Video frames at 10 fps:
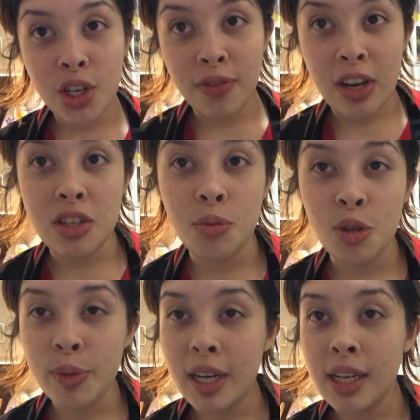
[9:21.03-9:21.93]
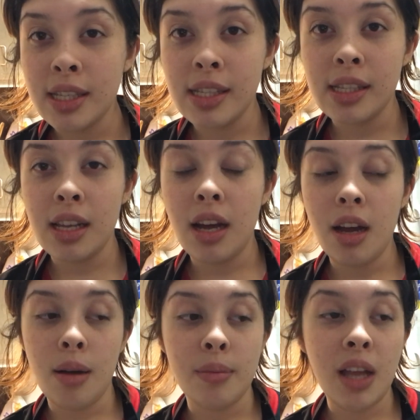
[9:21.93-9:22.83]
your vegetables, because
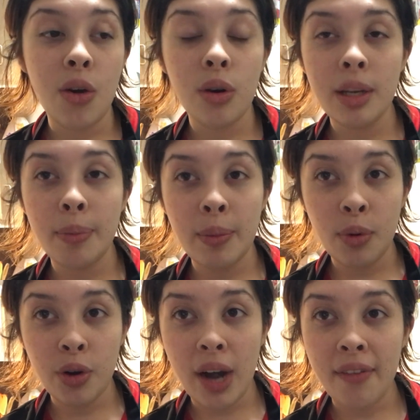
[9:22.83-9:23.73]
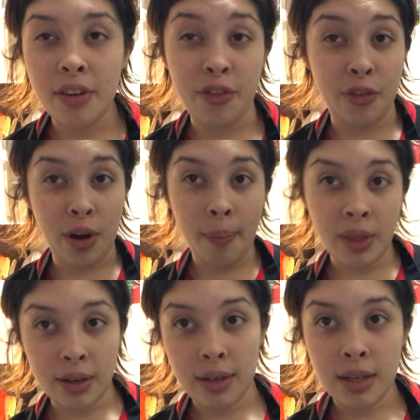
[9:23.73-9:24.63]
not only people grab it from
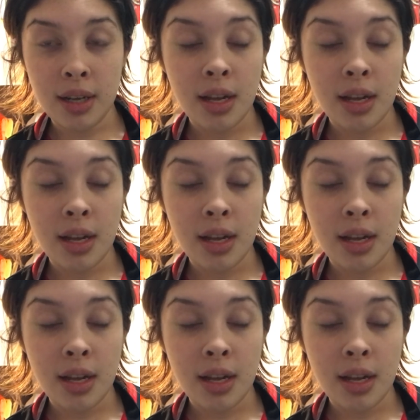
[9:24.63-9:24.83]
the